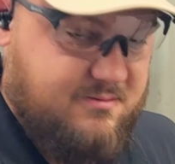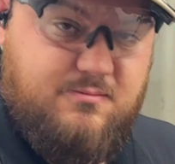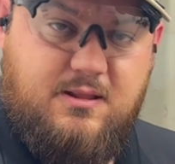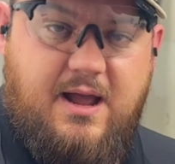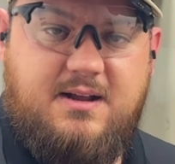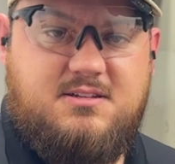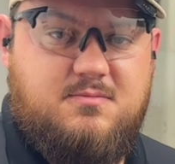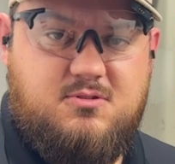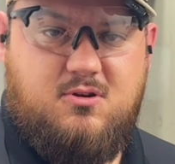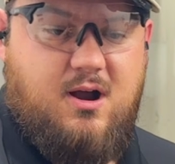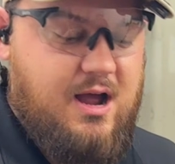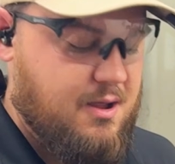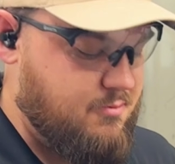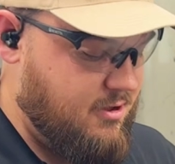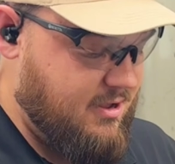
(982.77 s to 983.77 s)
Like,
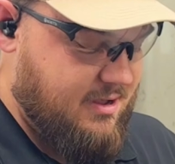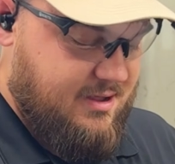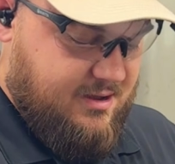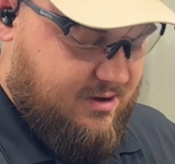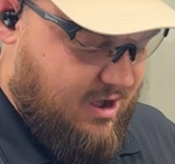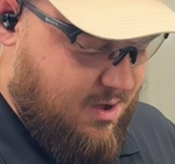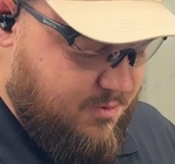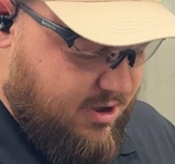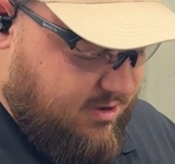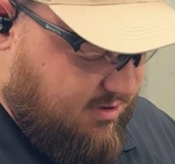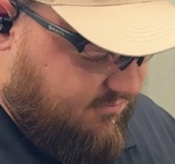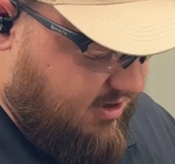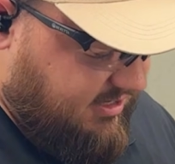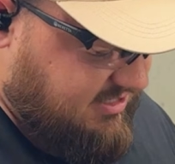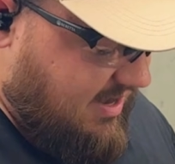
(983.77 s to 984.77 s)
subscribe, comment.
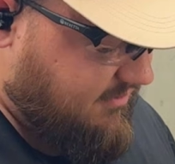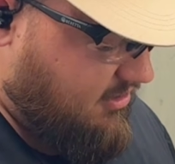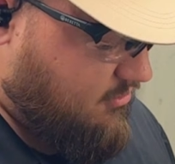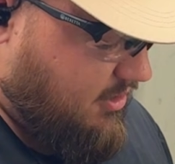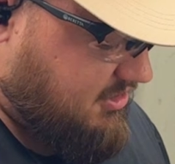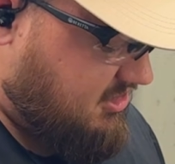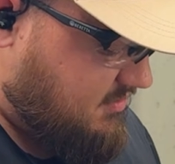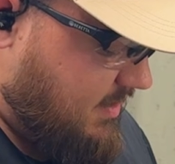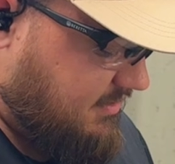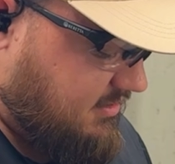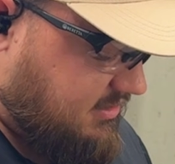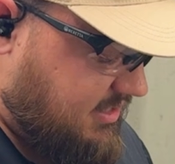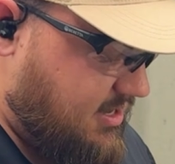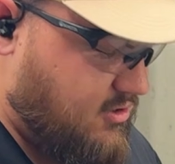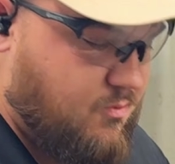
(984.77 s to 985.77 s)
If you guys have any questions about
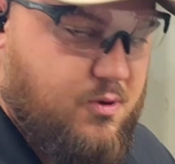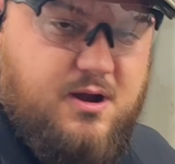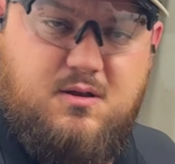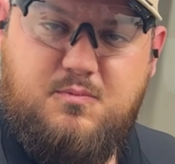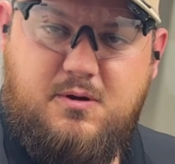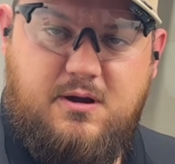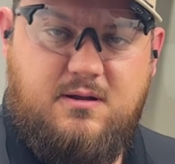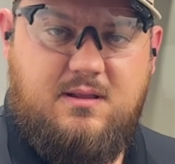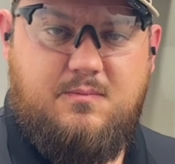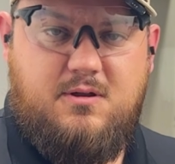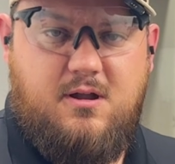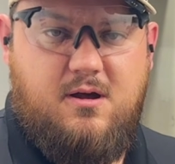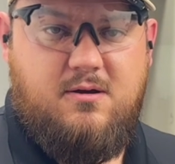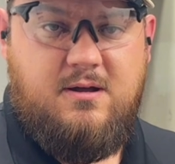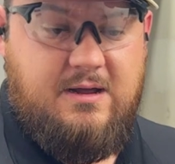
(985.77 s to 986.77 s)
this thing or the breaking period, let me
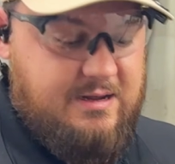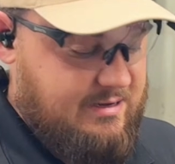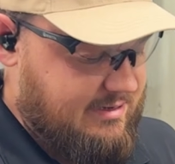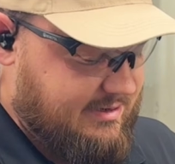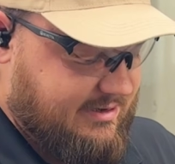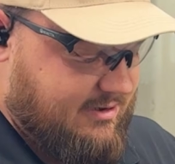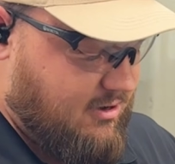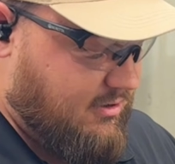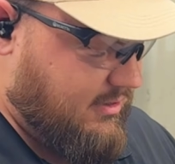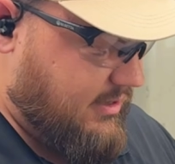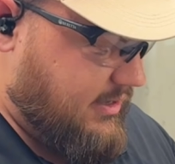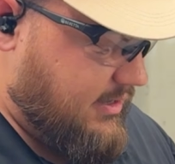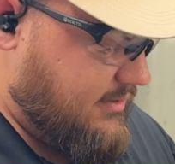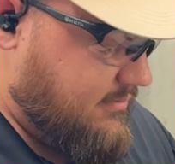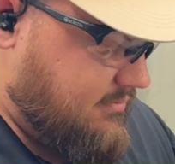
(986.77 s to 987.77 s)
know, and
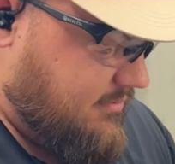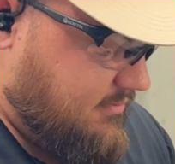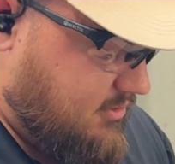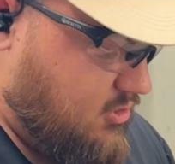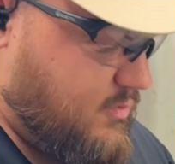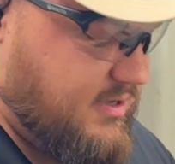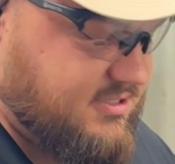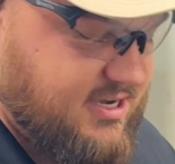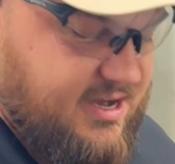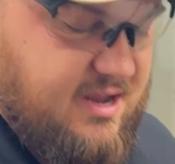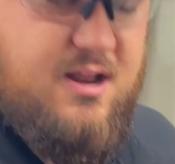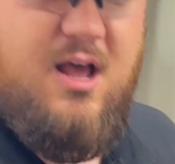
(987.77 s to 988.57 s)
I'll do the best I can